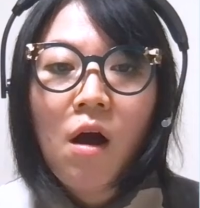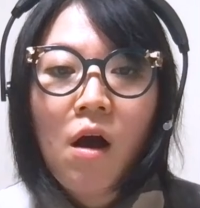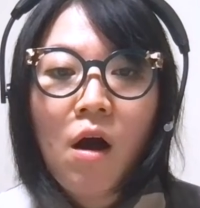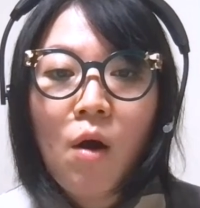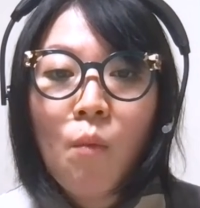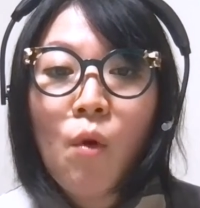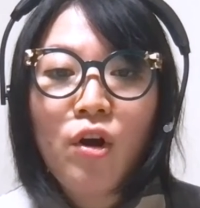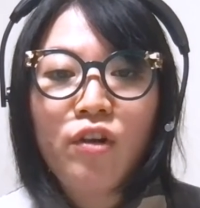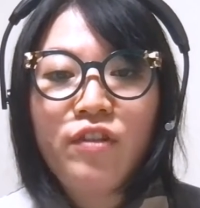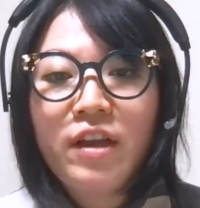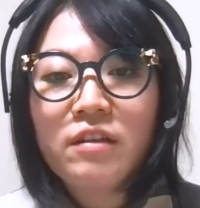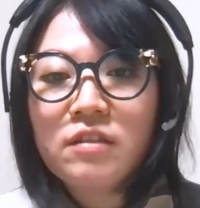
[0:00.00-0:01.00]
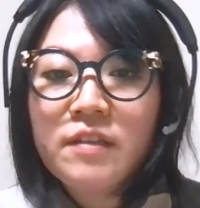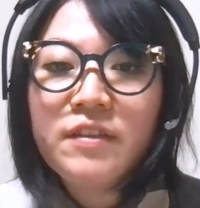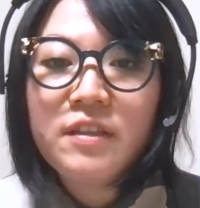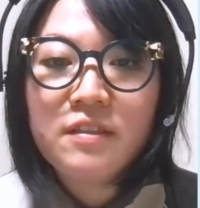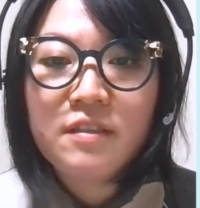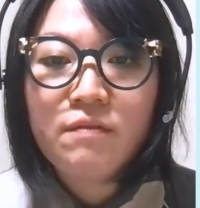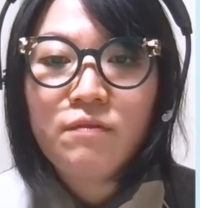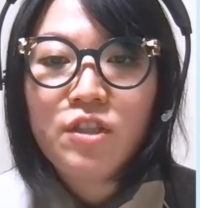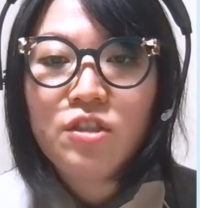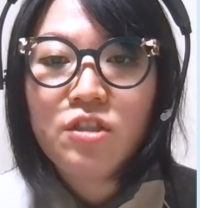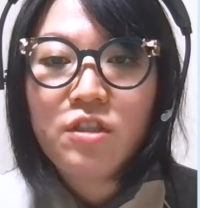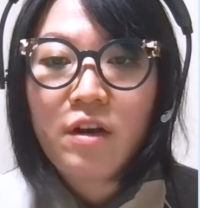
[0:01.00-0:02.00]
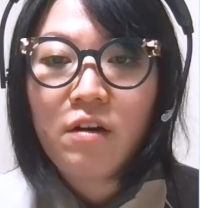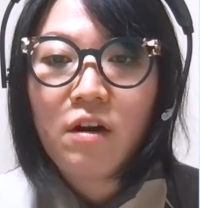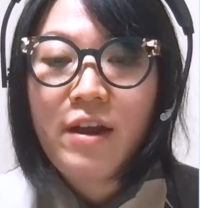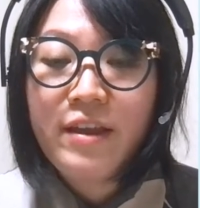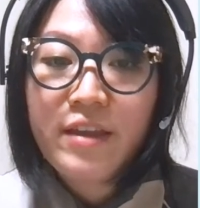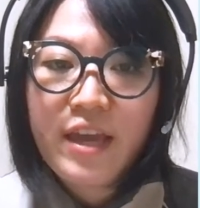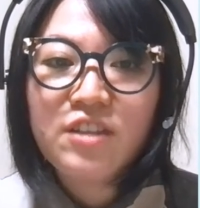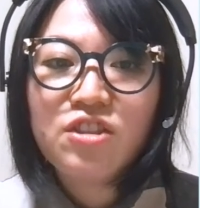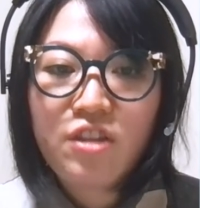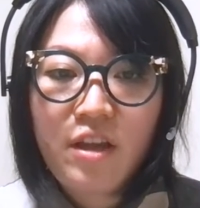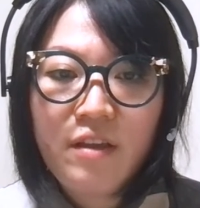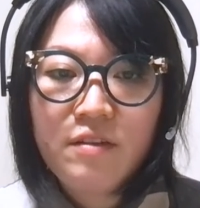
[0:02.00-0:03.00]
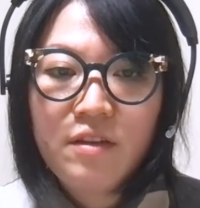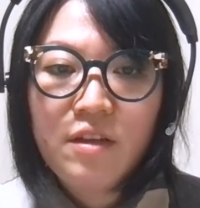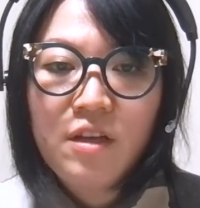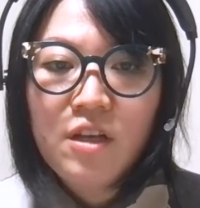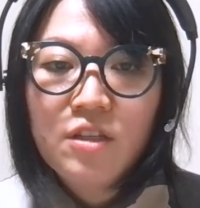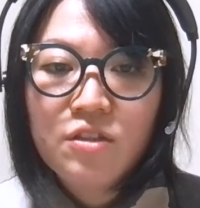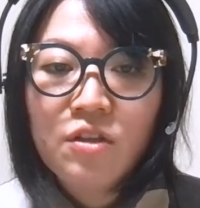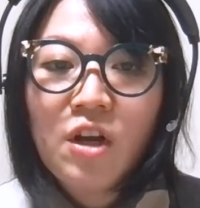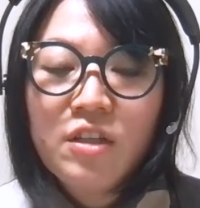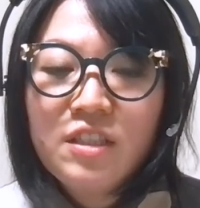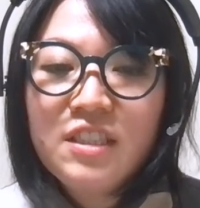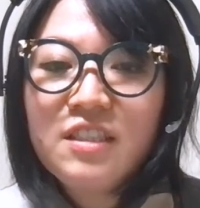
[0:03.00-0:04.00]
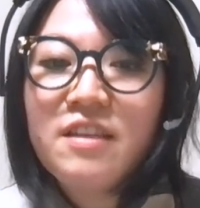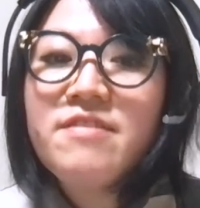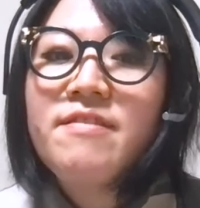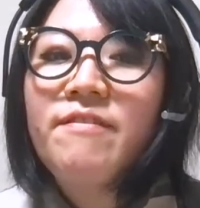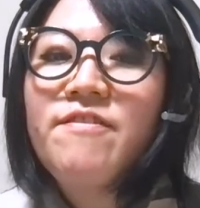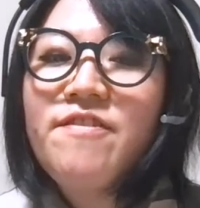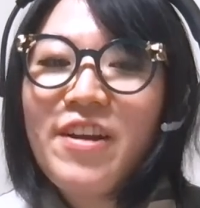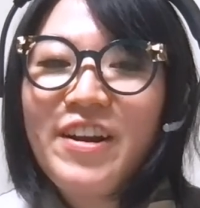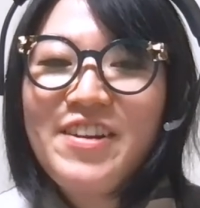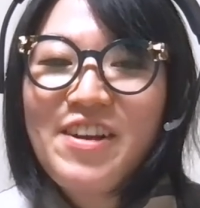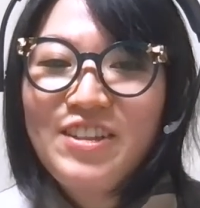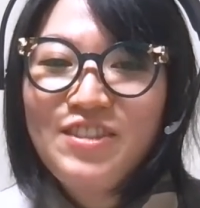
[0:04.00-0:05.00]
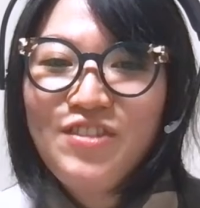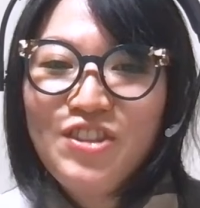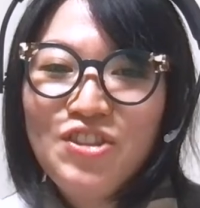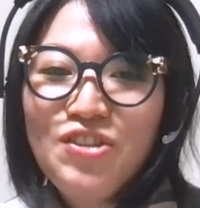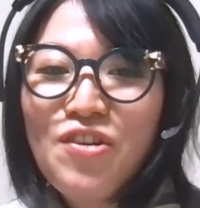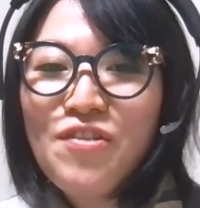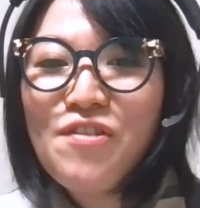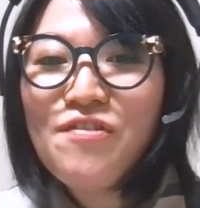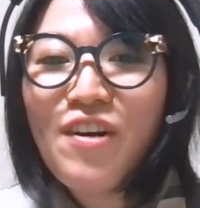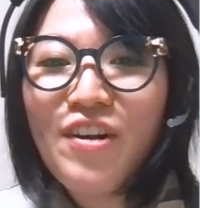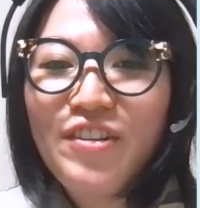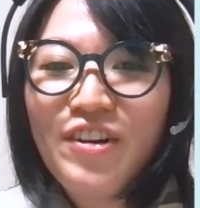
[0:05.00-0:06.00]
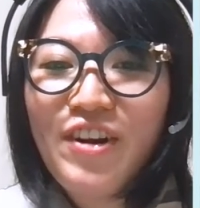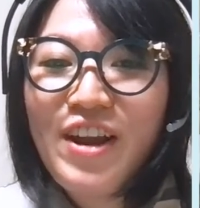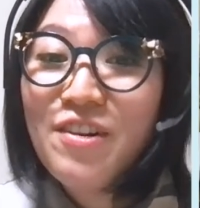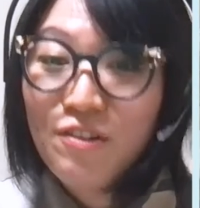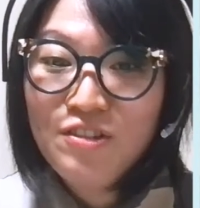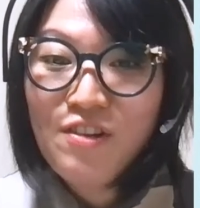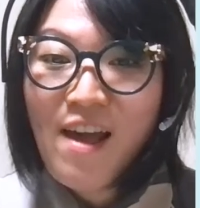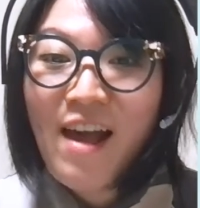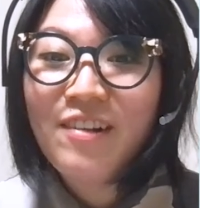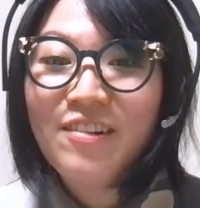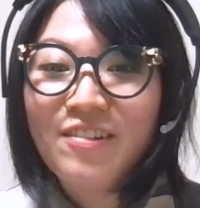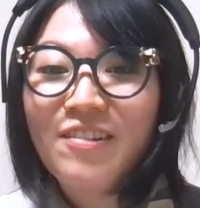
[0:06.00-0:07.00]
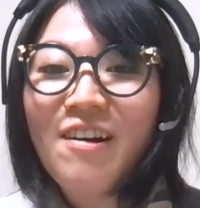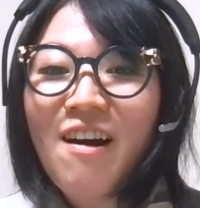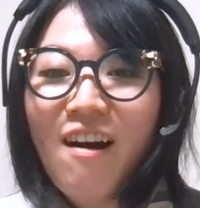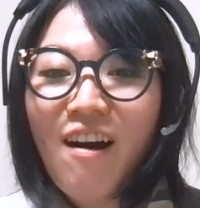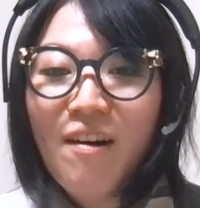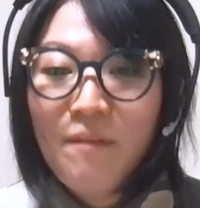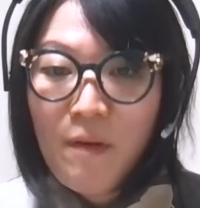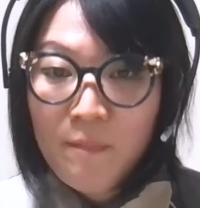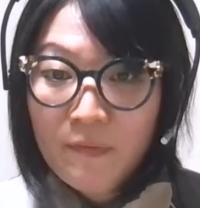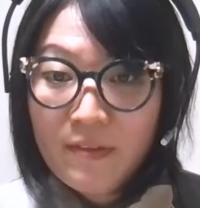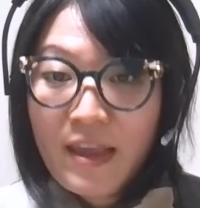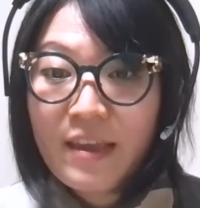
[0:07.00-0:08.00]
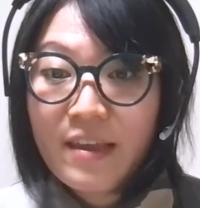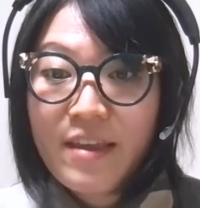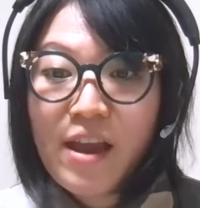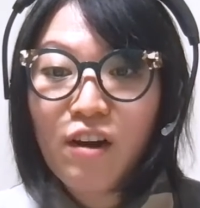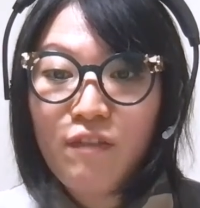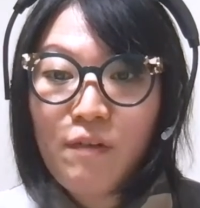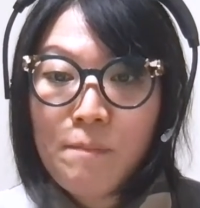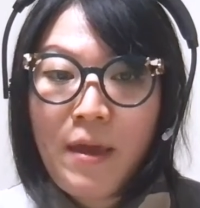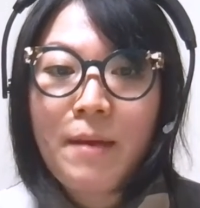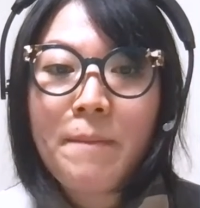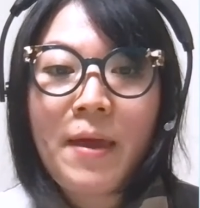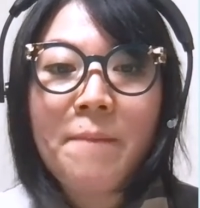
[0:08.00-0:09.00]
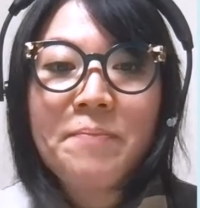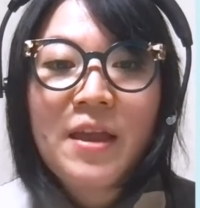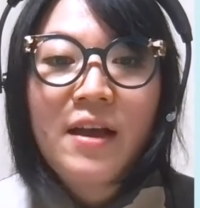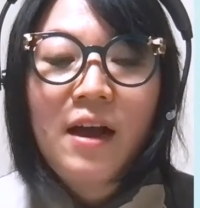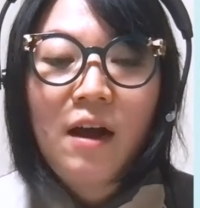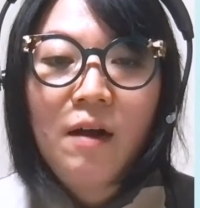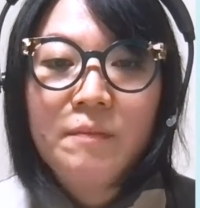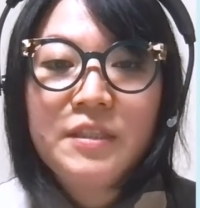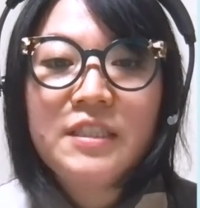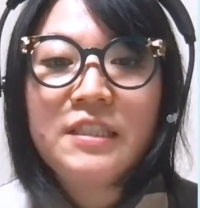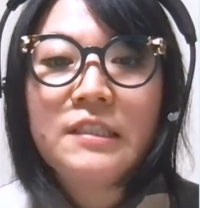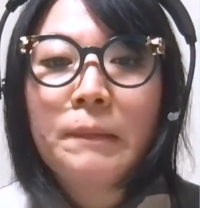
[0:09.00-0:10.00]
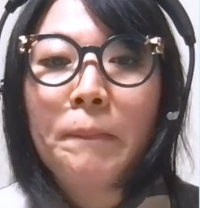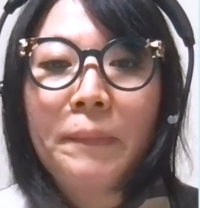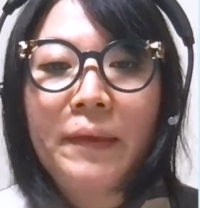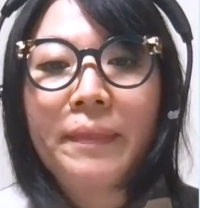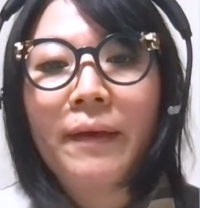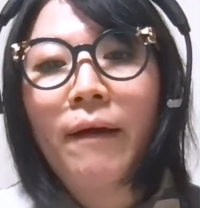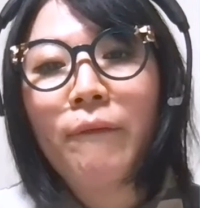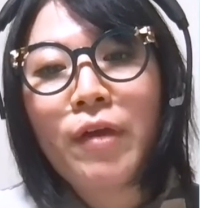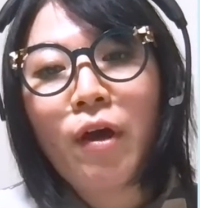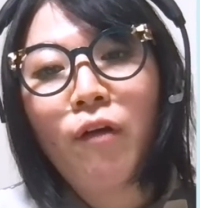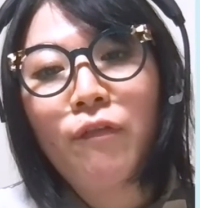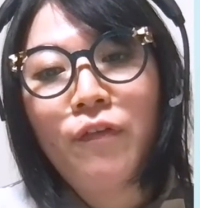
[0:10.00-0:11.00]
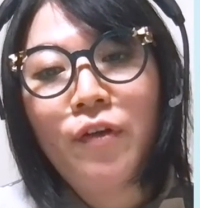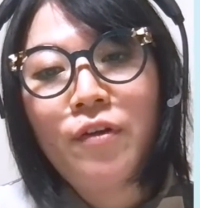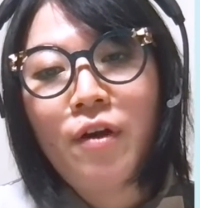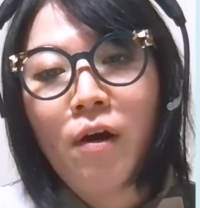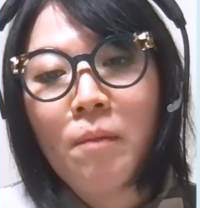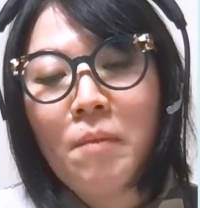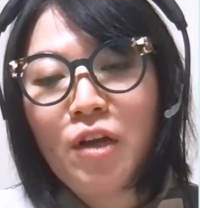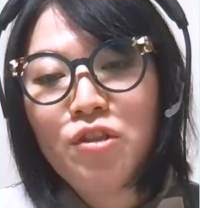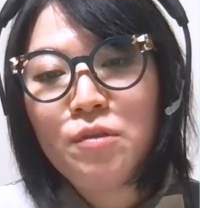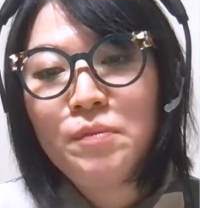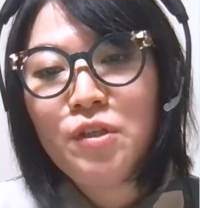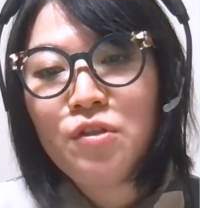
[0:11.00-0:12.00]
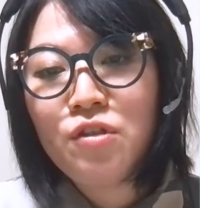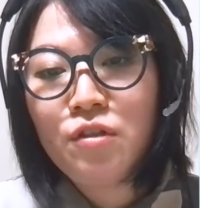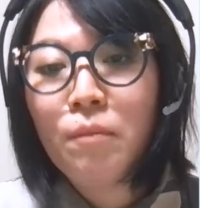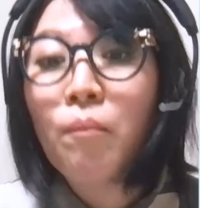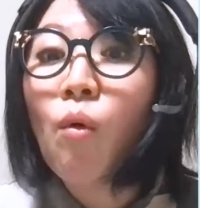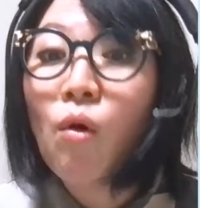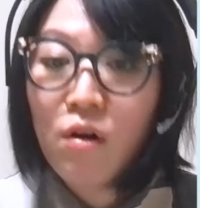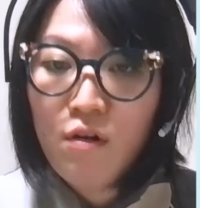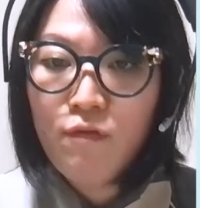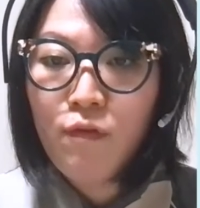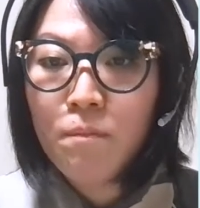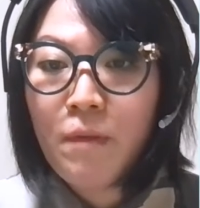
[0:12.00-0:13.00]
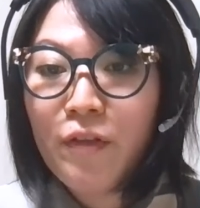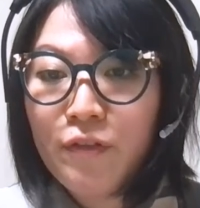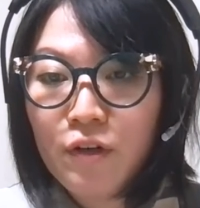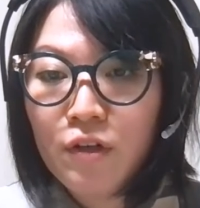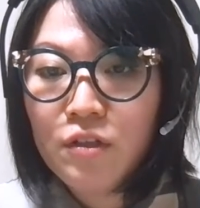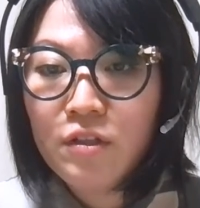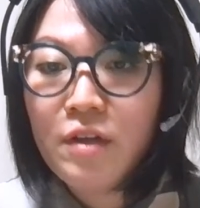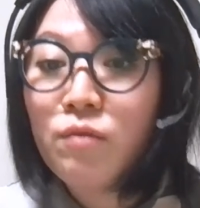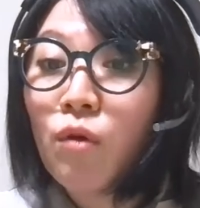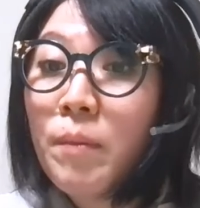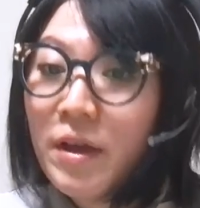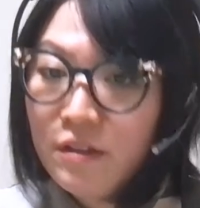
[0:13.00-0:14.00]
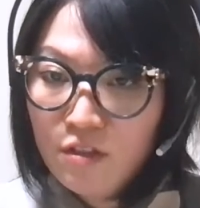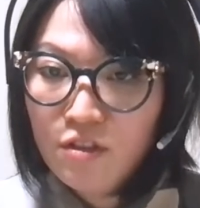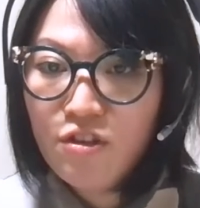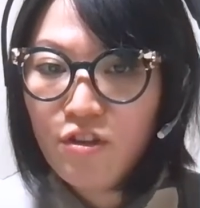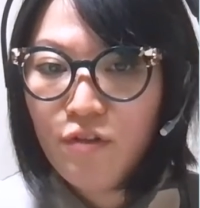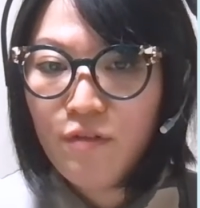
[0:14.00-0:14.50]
Uh, what are the activities in which they are engaged in? So this is a very nice visual of a father and also uncle um, um, taking care of a baby. Um, this is something that we often um, attribute more for mothers and women to do.